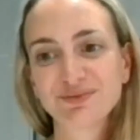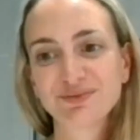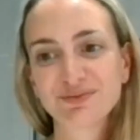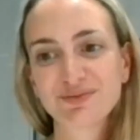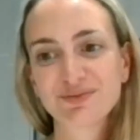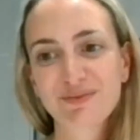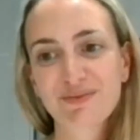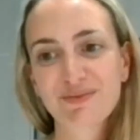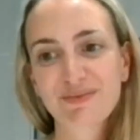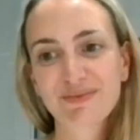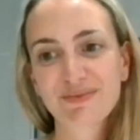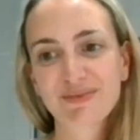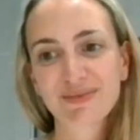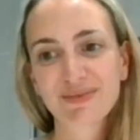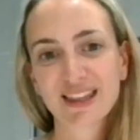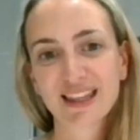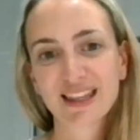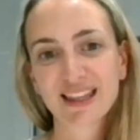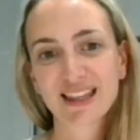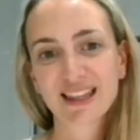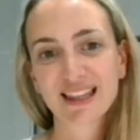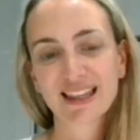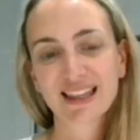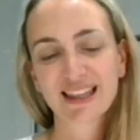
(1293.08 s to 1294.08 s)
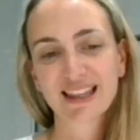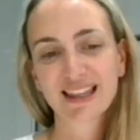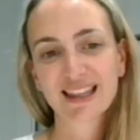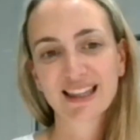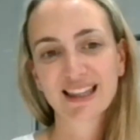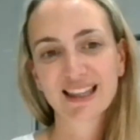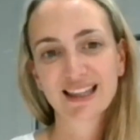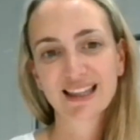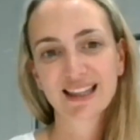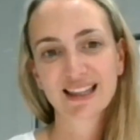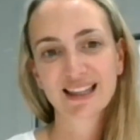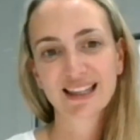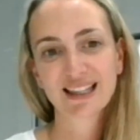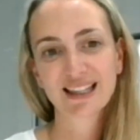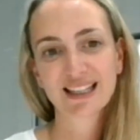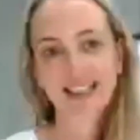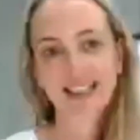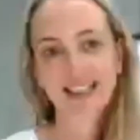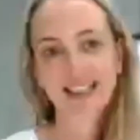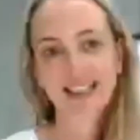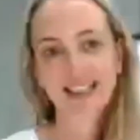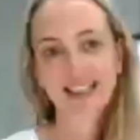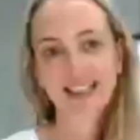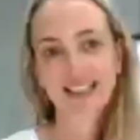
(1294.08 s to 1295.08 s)

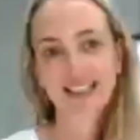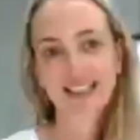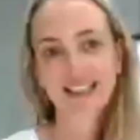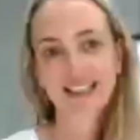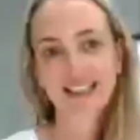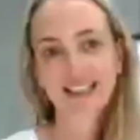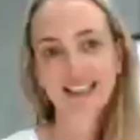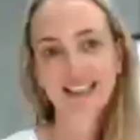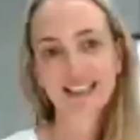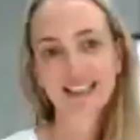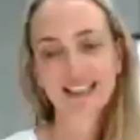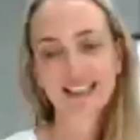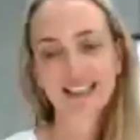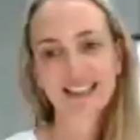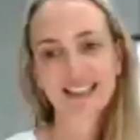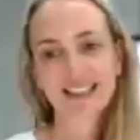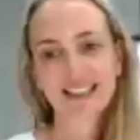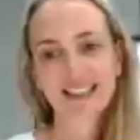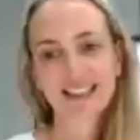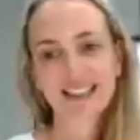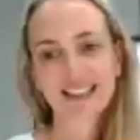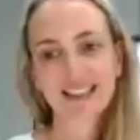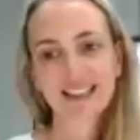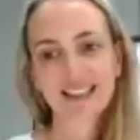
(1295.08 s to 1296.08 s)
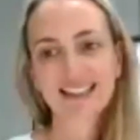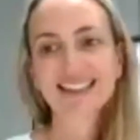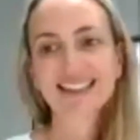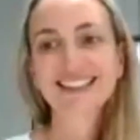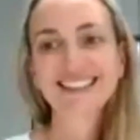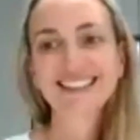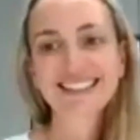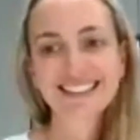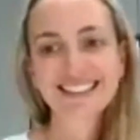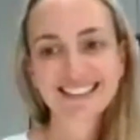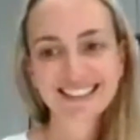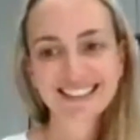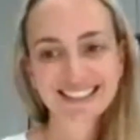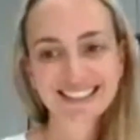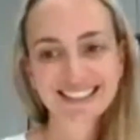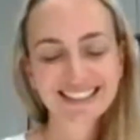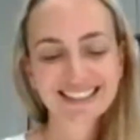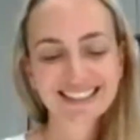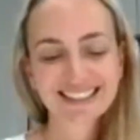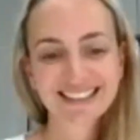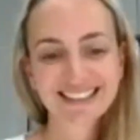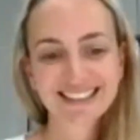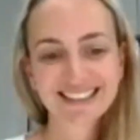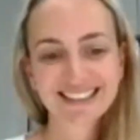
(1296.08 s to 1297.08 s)

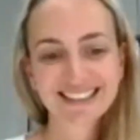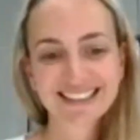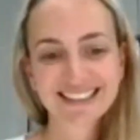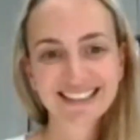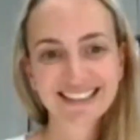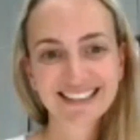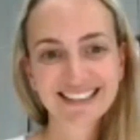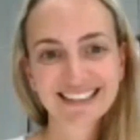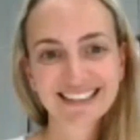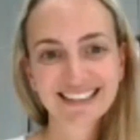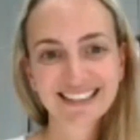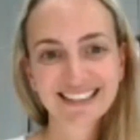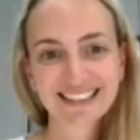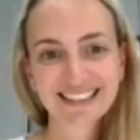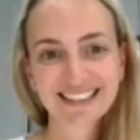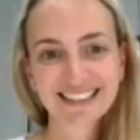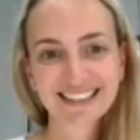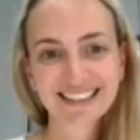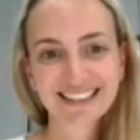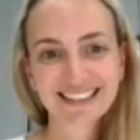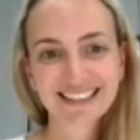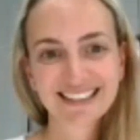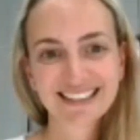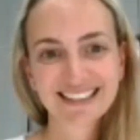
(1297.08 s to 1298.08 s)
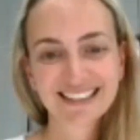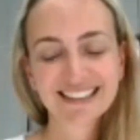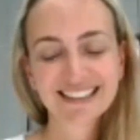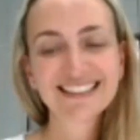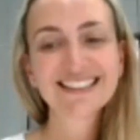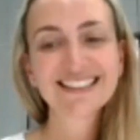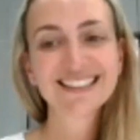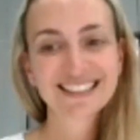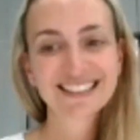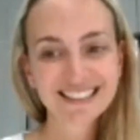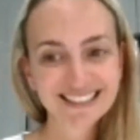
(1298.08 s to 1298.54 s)
[no speech]